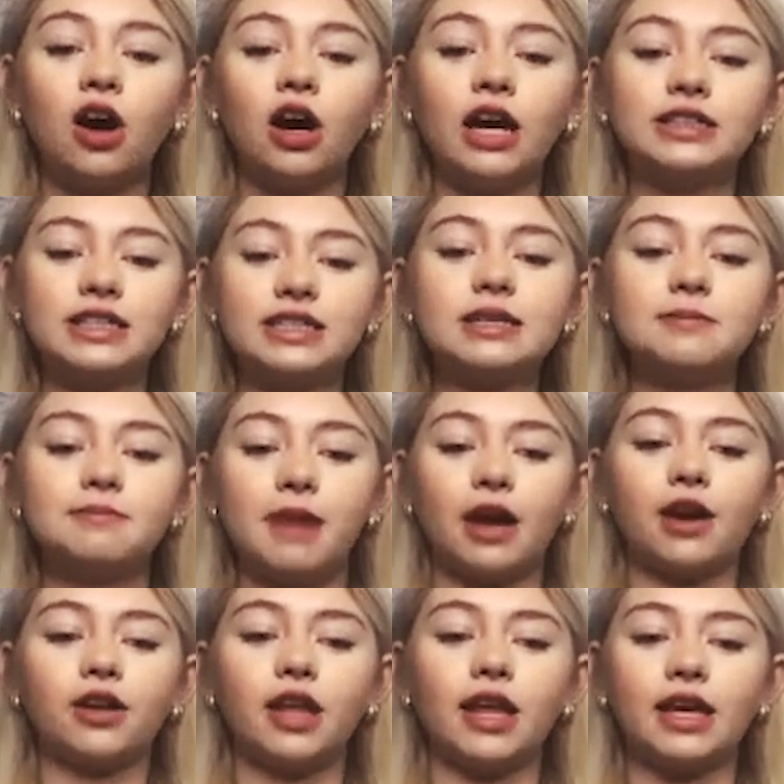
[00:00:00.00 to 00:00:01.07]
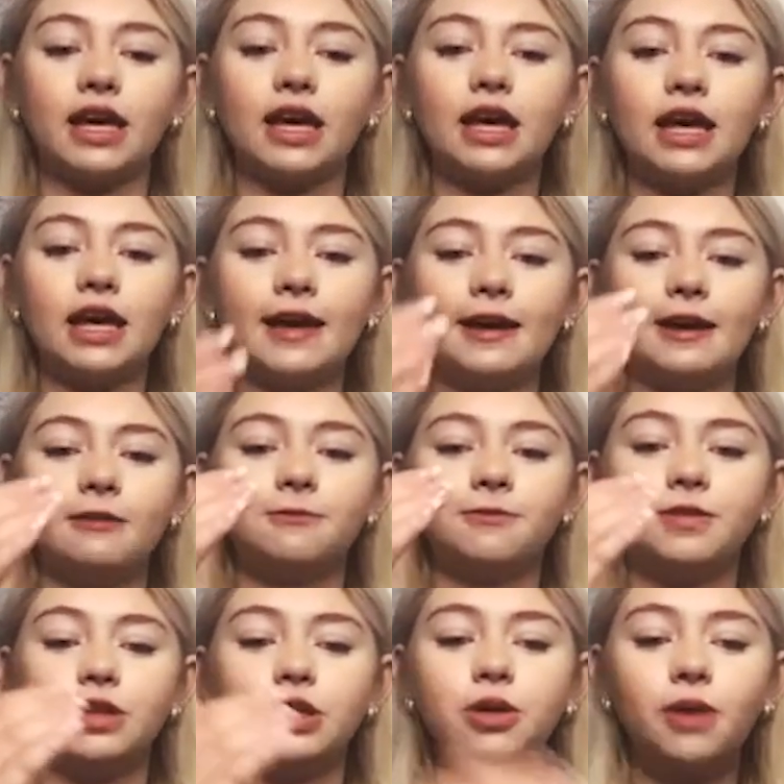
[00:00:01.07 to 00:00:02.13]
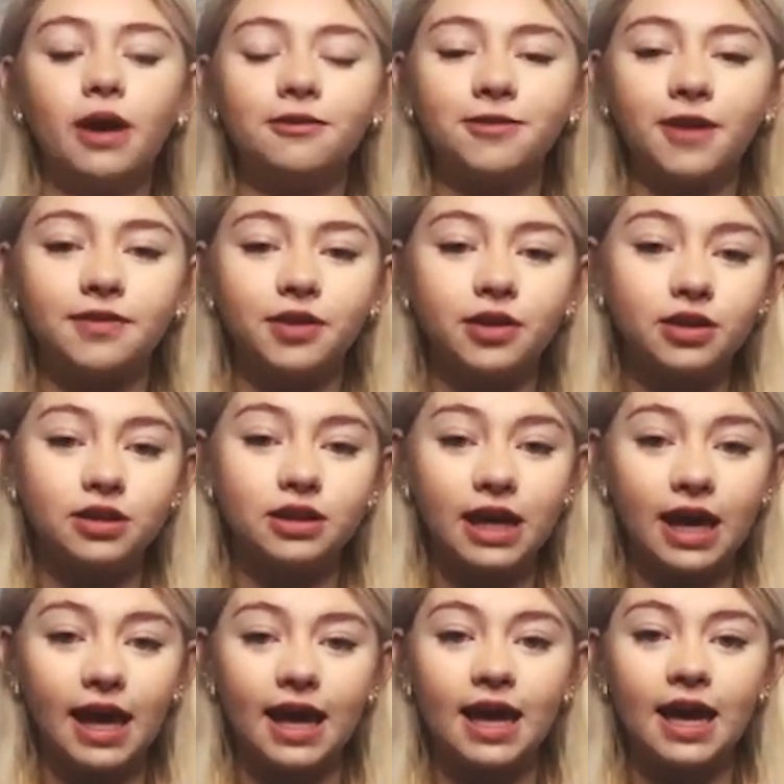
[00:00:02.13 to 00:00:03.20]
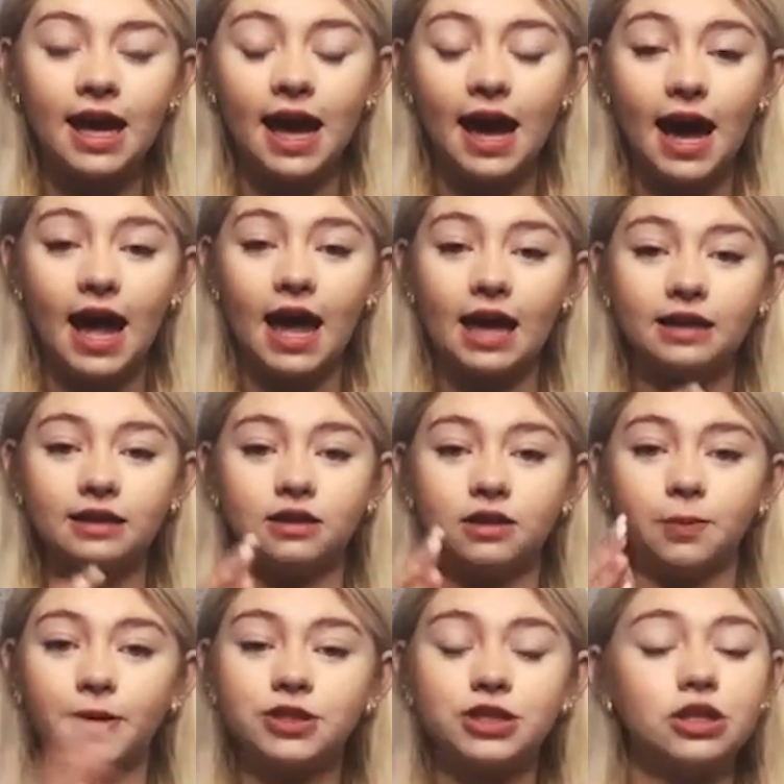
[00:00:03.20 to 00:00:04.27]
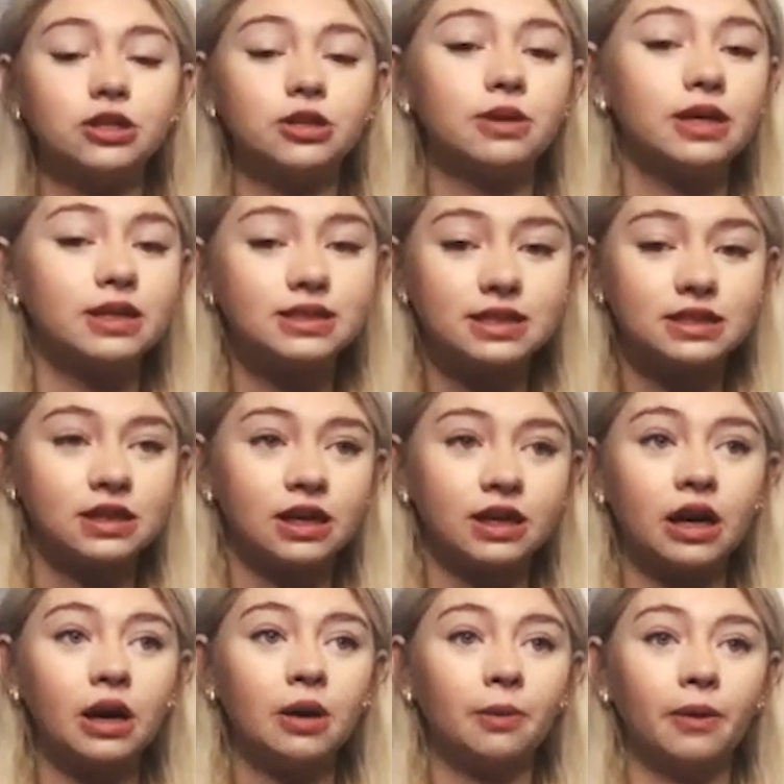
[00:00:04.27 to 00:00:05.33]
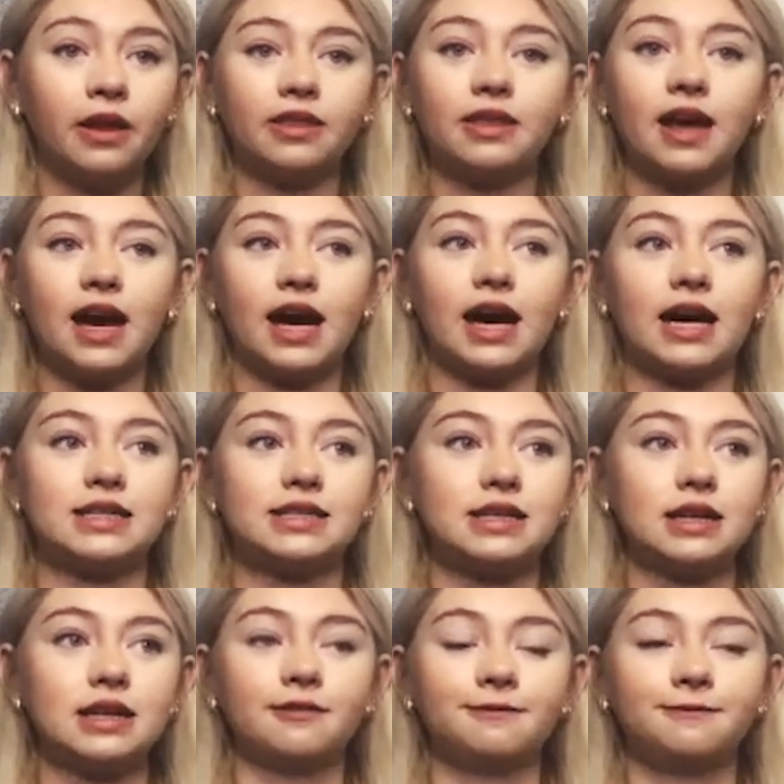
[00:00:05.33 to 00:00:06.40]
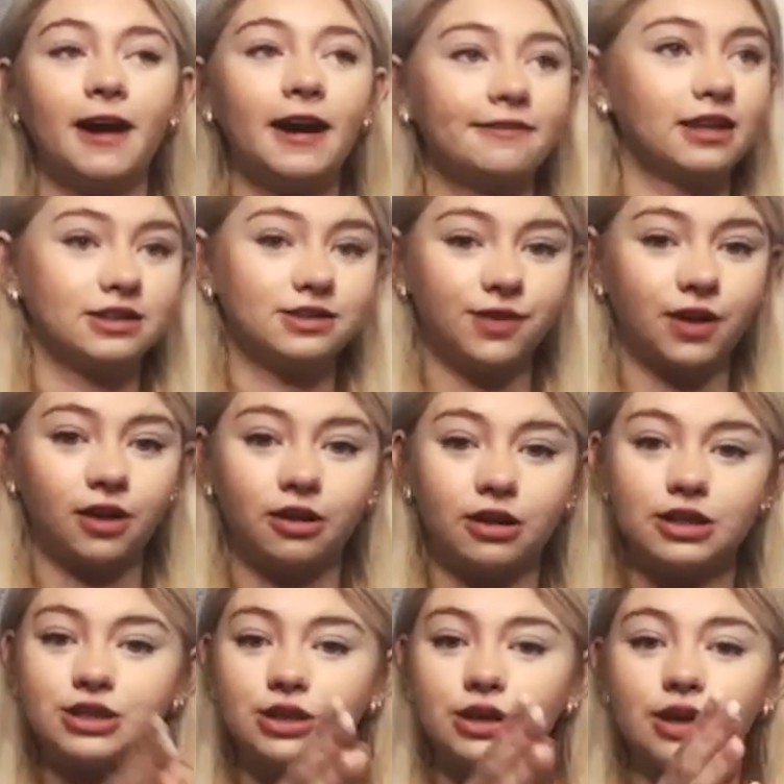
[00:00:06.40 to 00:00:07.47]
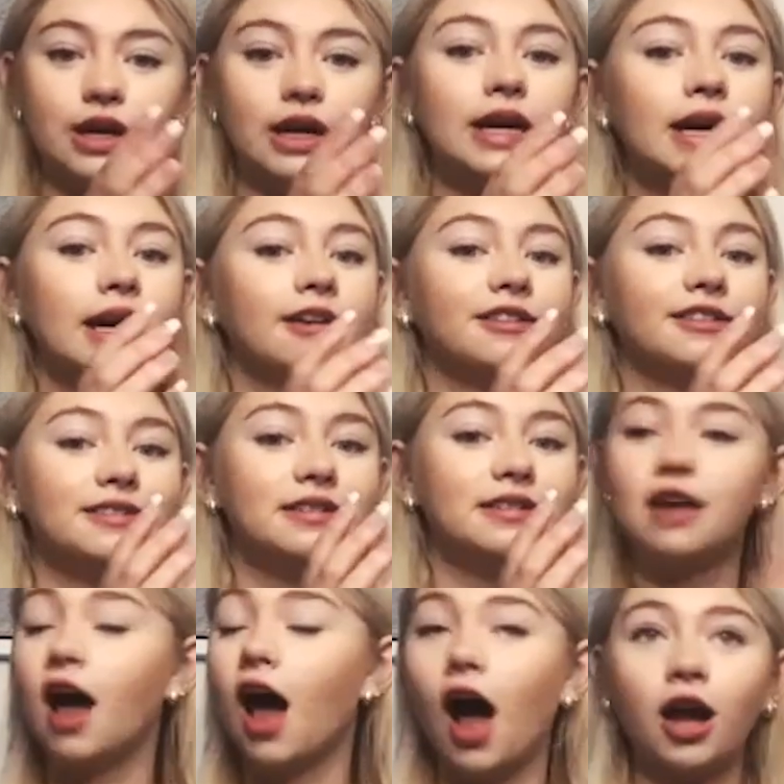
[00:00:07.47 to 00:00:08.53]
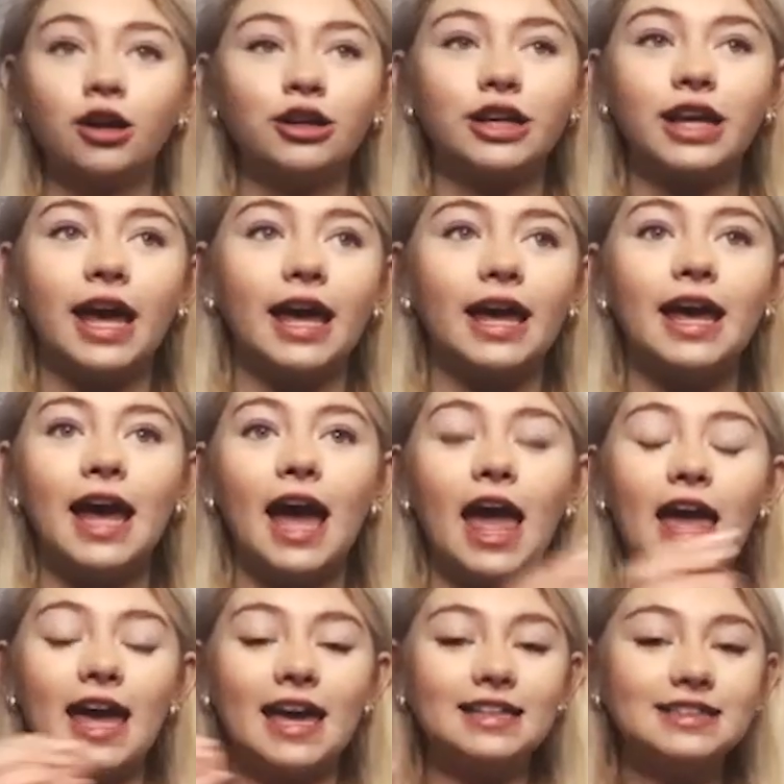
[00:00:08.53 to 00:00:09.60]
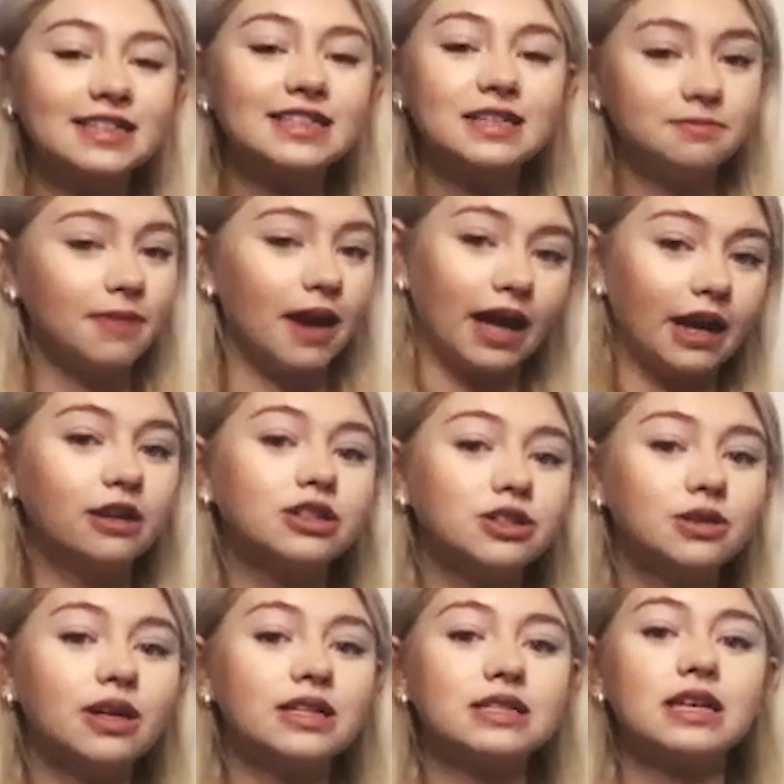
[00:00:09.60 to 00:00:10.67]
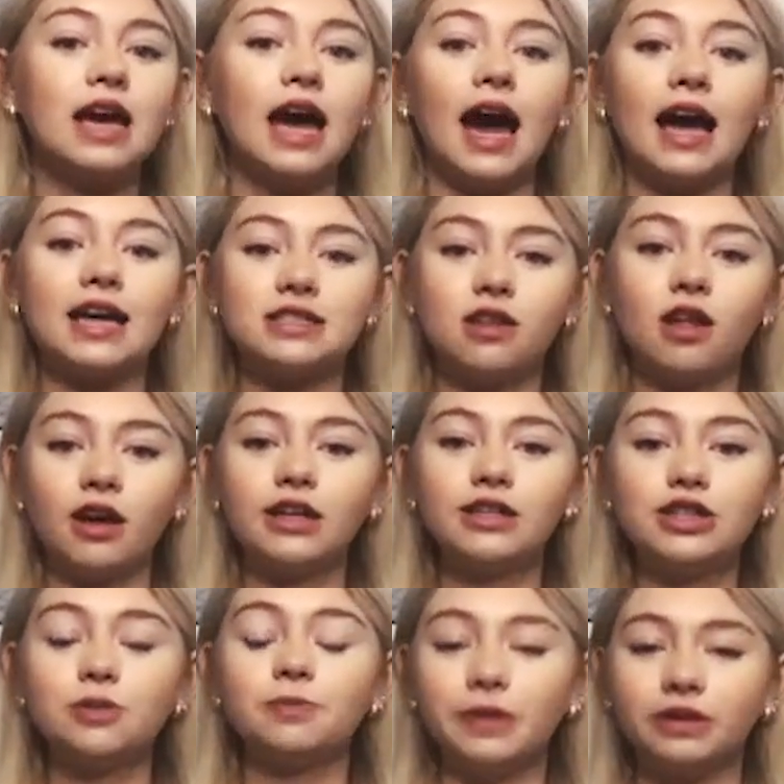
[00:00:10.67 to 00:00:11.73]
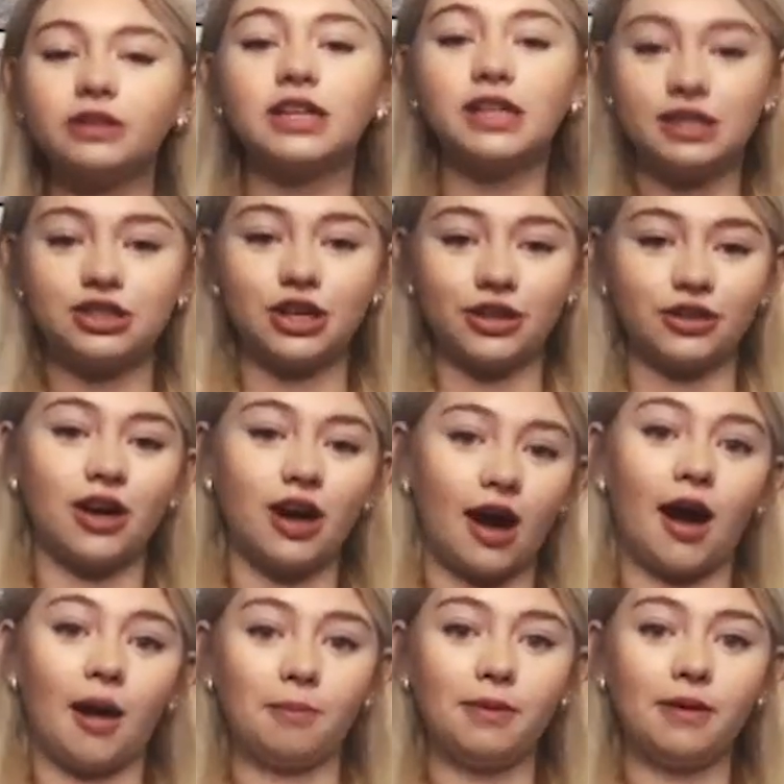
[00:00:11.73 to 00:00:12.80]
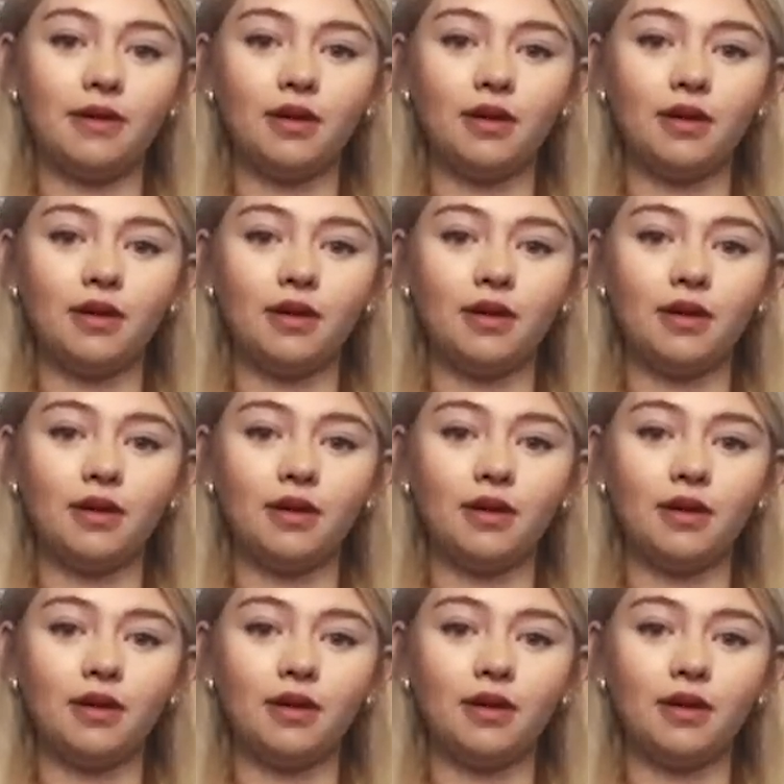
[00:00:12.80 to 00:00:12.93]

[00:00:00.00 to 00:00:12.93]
It doesn't matter like if you have 500K and the person you're doing a TikTok with has 5,000 followers or 100K. It doesn't matter to us as long as you're building each other up.